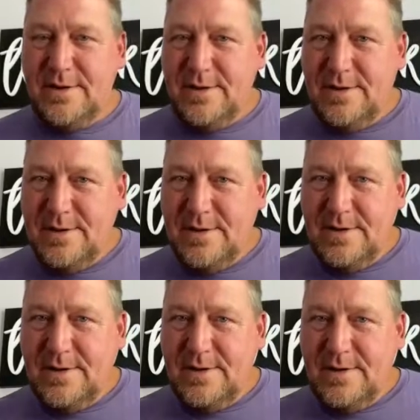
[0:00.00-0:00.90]

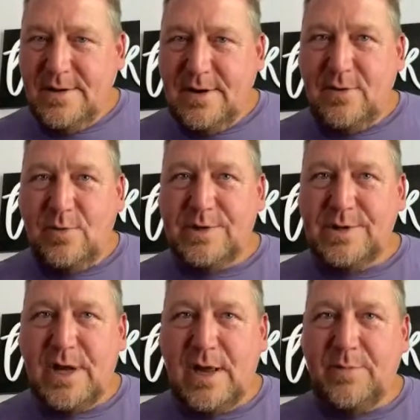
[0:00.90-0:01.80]
And
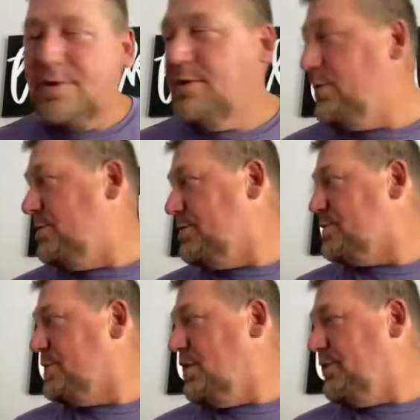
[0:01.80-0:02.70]
you know what
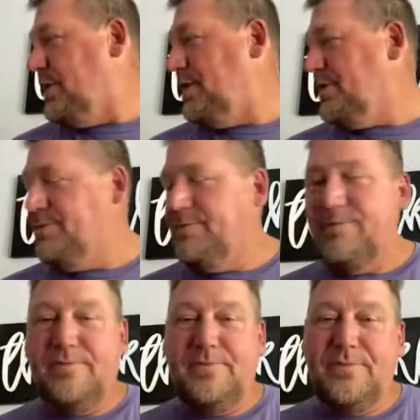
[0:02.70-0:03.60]
just happened there? We almost
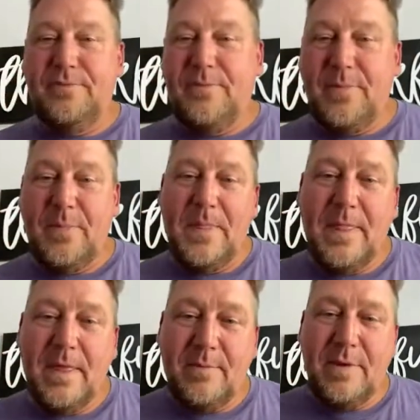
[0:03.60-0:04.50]
went off air.
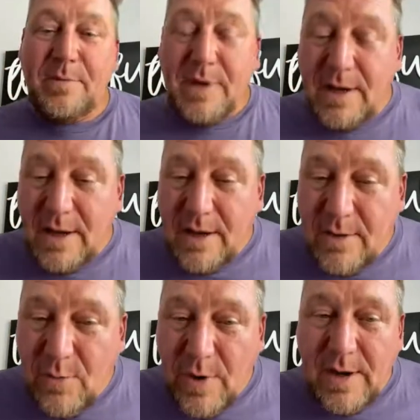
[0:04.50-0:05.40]

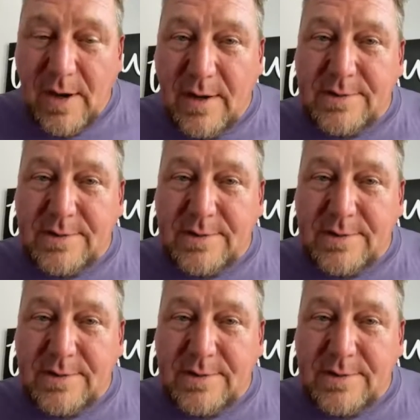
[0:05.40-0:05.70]
But I'm getting